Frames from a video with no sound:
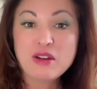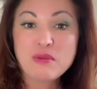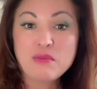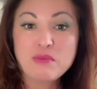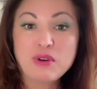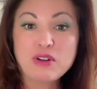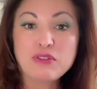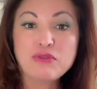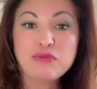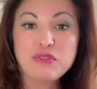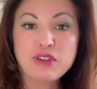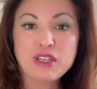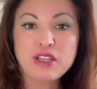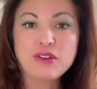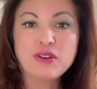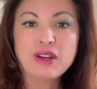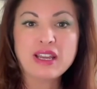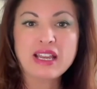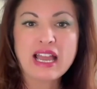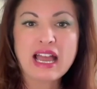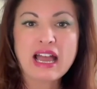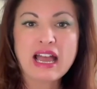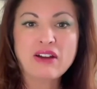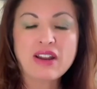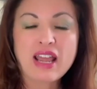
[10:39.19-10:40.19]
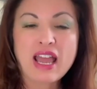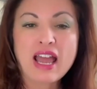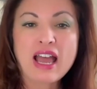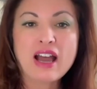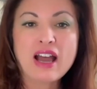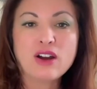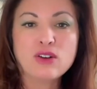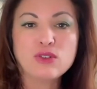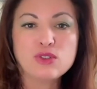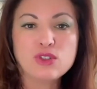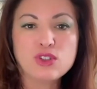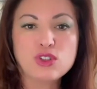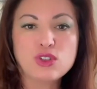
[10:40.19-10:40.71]
but figuring out
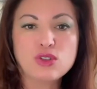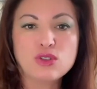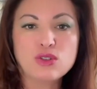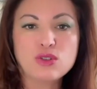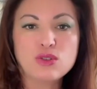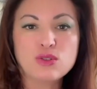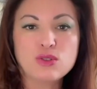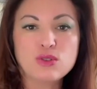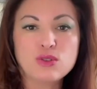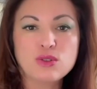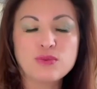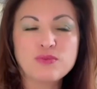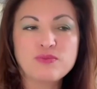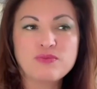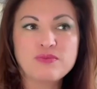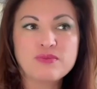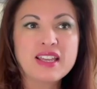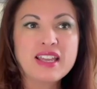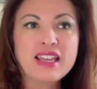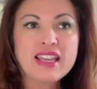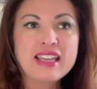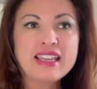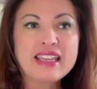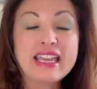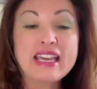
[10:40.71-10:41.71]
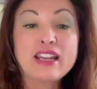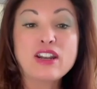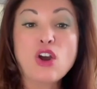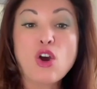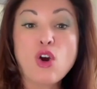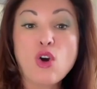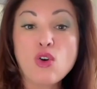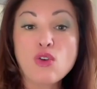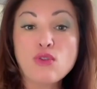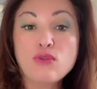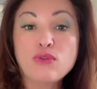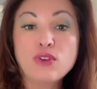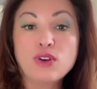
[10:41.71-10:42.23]
how to get
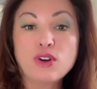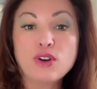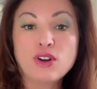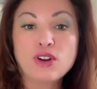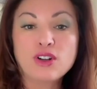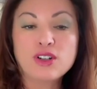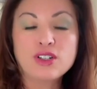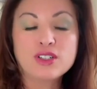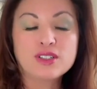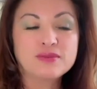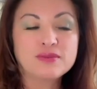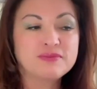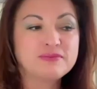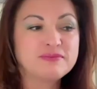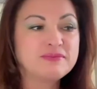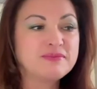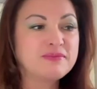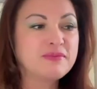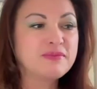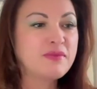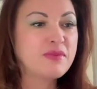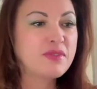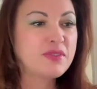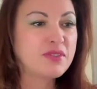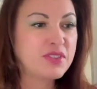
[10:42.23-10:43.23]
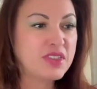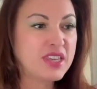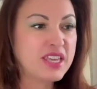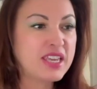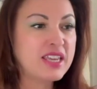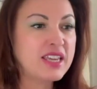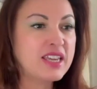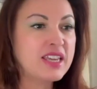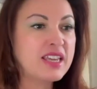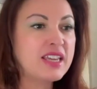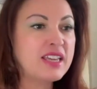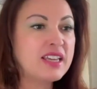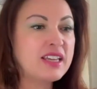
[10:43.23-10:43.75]
over
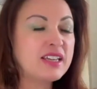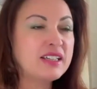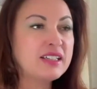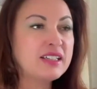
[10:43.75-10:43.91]
the